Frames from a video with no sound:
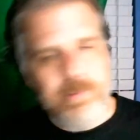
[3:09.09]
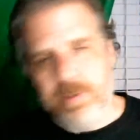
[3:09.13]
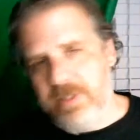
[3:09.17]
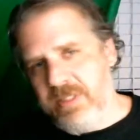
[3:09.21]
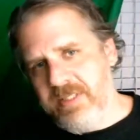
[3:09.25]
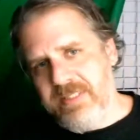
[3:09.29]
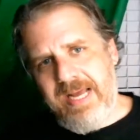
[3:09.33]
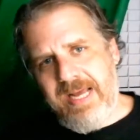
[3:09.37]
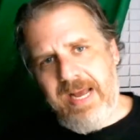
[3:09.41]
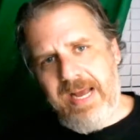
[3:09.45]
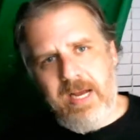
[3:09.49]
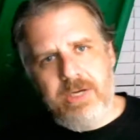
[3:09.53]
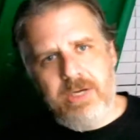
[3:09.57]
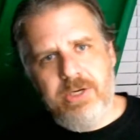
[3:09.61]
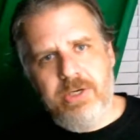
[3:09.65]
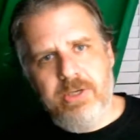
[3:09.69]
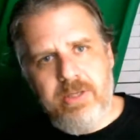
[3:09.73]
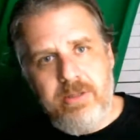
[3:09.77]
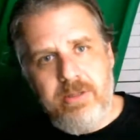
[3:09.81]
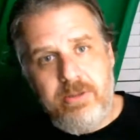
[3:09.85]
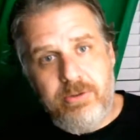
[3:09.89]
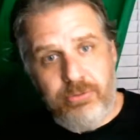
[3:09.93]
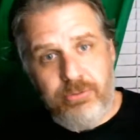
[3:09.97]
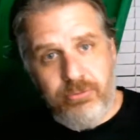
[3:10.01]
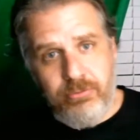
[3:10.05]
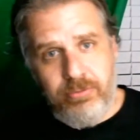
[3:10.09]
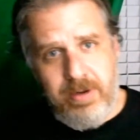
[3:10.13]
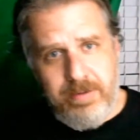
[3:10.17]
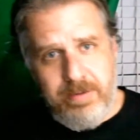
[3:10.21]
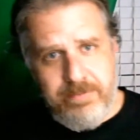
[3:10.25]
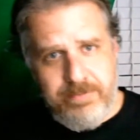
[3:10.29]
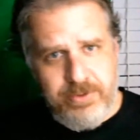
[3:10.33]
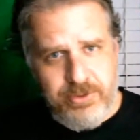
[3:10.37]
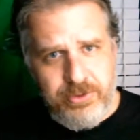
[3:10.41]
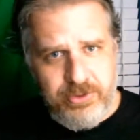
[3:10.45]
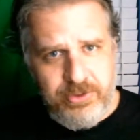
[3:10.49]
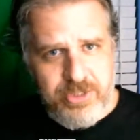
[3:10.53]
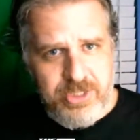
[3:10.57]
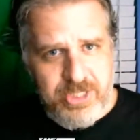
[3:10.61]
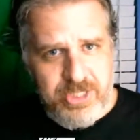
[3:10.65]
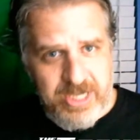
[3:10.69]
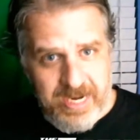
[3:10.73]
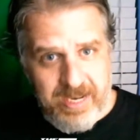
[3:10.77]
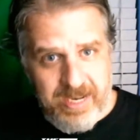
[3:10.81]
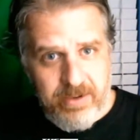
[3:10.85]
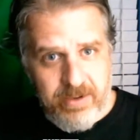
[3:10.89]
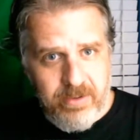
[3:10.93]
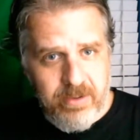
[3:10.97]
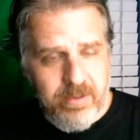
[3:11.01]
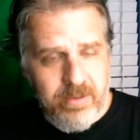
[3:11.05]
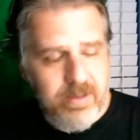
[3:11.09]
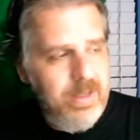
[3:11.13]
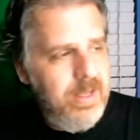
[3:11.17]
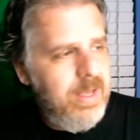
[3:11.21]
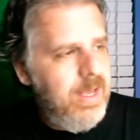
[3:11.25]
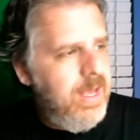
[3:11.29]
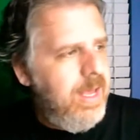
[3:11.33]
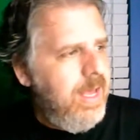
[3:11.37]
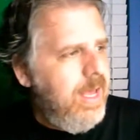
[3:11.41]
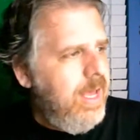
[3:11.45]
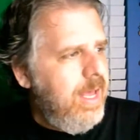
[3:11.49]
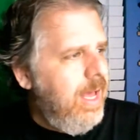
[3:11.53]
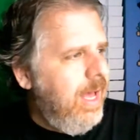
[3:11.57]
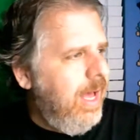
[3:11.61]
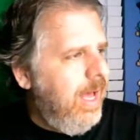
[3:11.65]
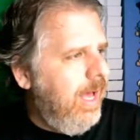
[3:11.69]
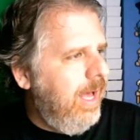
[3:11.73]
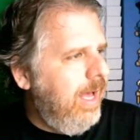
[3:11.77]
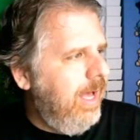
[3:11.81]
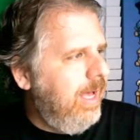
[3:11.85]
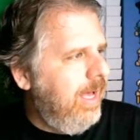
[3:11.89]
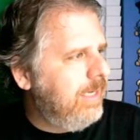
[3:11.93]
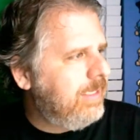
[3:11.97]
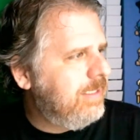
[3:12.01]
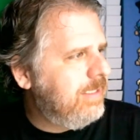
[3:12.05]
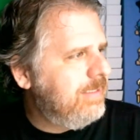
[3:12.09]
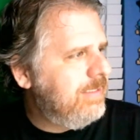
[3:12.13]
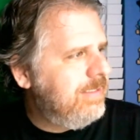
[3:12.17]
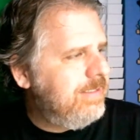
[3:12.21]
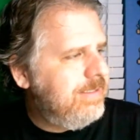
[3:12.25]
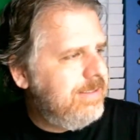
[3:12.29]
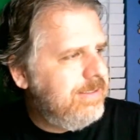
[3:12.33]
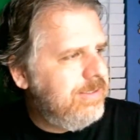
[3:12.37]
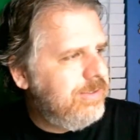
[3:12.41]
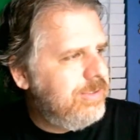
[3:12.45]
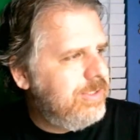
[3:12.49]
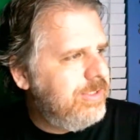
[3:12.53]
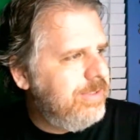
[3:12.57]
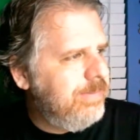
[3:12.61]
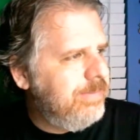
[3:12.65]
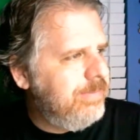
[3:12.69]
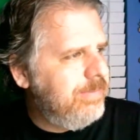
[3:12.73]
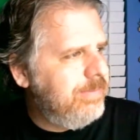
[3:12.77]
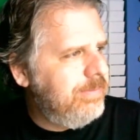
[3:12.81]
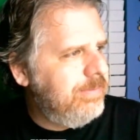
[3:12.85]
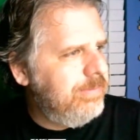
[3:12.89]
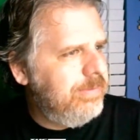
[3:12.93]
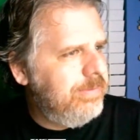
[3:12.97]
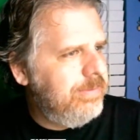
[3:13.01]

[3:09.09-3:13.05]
which is actually the drum channel, because uh, this is some